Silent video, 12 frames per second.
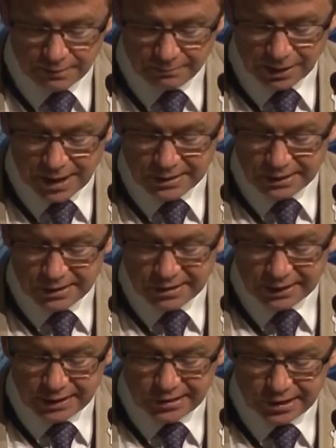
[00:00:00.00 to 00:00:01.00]
By
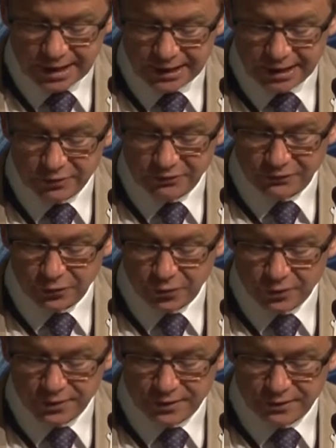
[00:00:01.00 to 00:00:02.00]
1916, there were
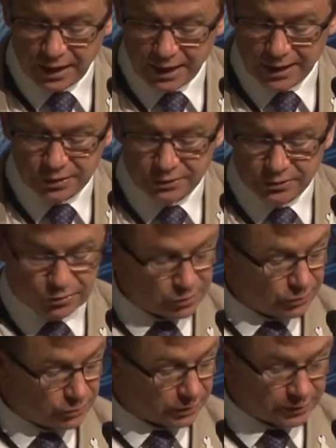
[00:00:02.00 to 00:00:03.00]
4,000
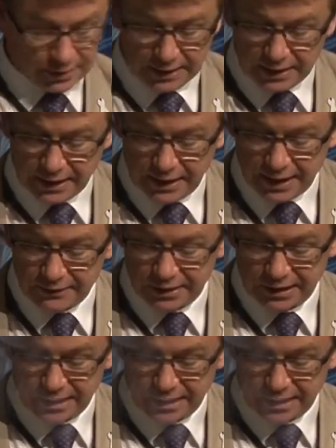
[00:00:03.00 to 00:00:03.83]
children in the